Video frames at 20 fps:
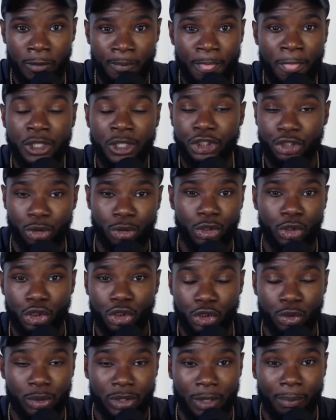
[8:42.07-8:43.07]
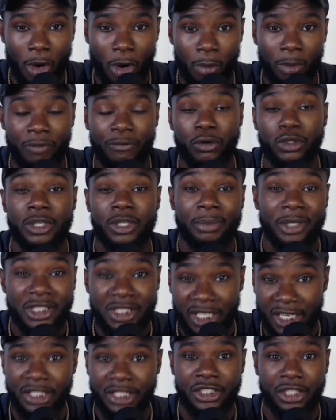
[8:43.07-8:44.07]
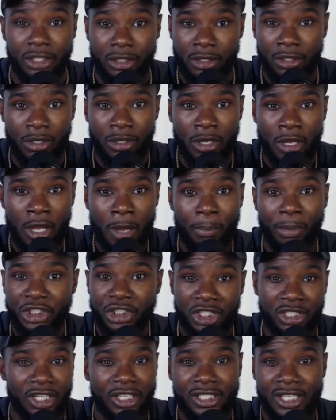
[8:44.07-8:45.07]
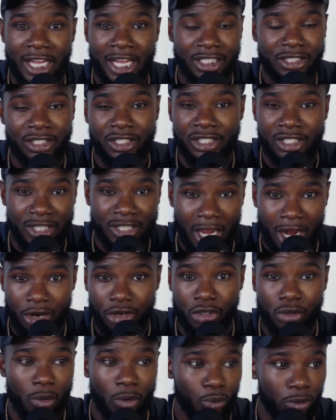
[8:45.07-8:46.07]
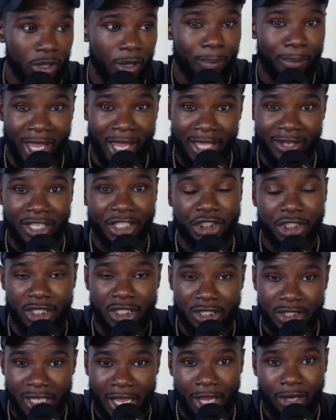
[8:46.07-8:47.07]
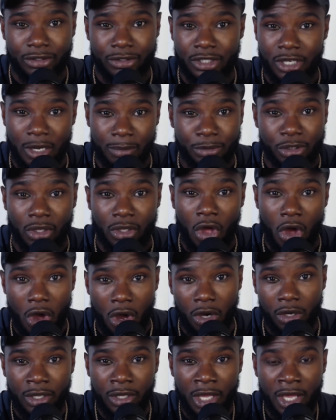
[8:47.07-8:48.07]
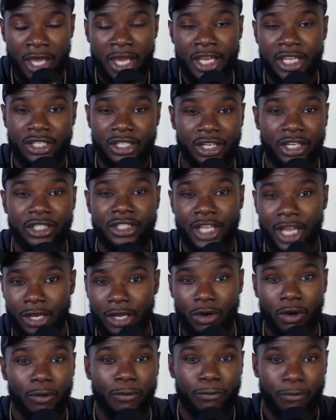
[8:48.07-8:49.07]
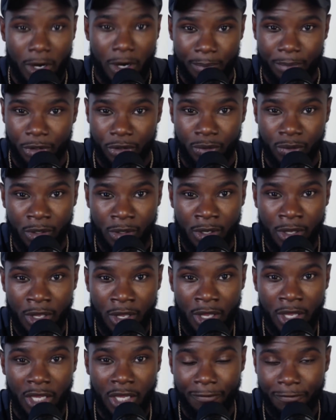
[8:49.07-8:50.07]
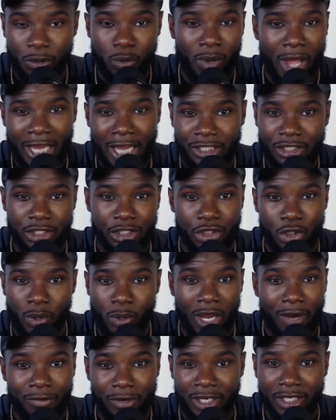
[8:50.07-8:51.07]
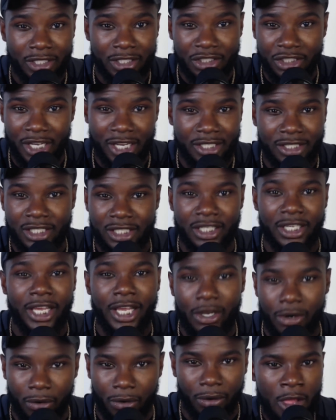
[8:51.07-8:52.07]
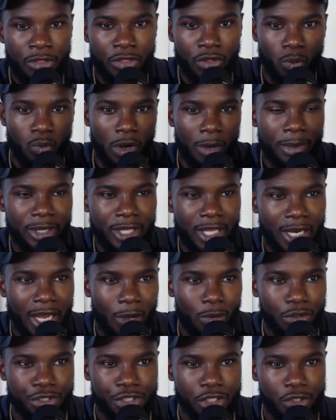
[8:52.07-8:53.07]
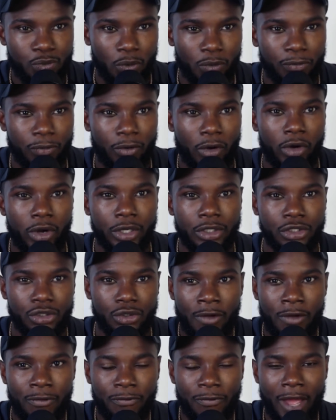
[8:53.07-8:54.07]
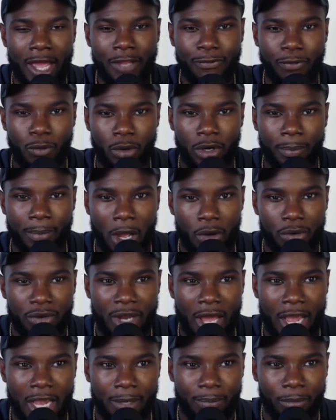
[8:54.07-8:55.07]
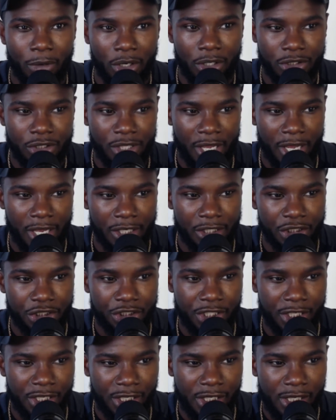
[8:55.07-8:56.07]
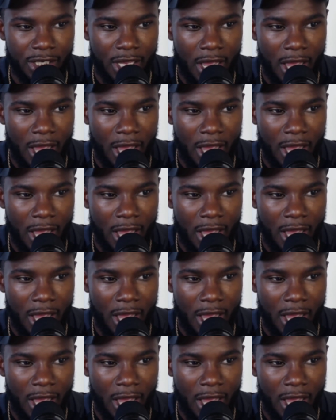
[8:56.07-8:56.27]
She'll use you in the moment for some attention, but she doesn't actually desire you. And when the man that she desires comes along, he's going to take her from you if you actually do ever get the chance to get her. The woman that I was just referring to, fast forward about 9 months, and she